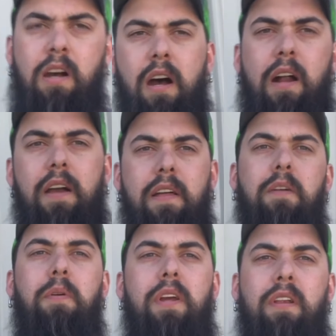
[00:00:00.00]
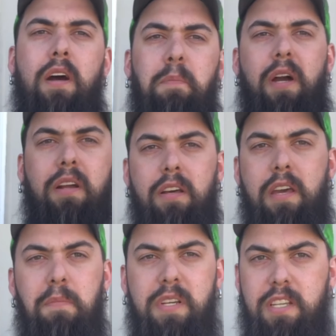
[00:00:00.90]
All right, there we go. Now I'm not gonna
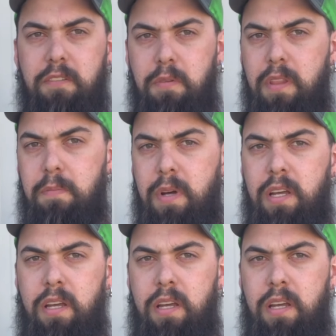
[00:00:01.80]
hit myself with them.